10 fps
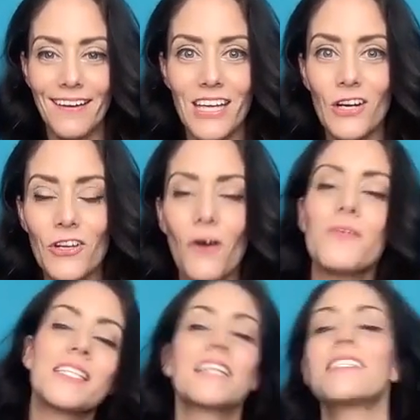you know, you
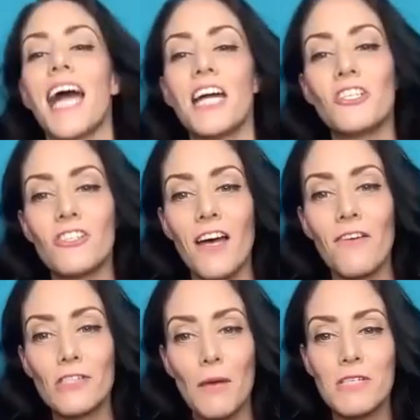almost have to catch
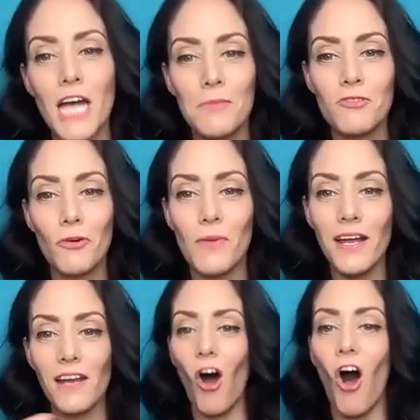yourself sometimes from
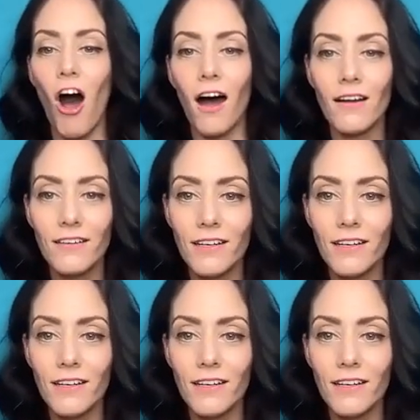being in awe.